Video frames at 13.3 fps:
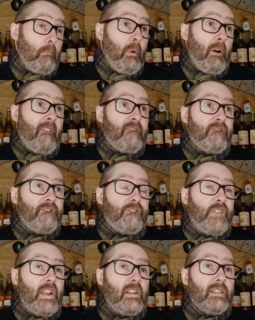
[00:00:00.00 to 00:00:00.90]
But it
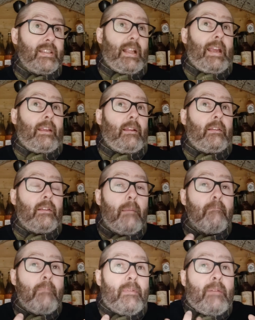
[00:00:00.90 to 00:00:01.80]
feels like
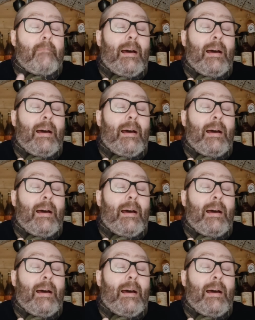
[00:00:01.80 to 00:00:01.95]
the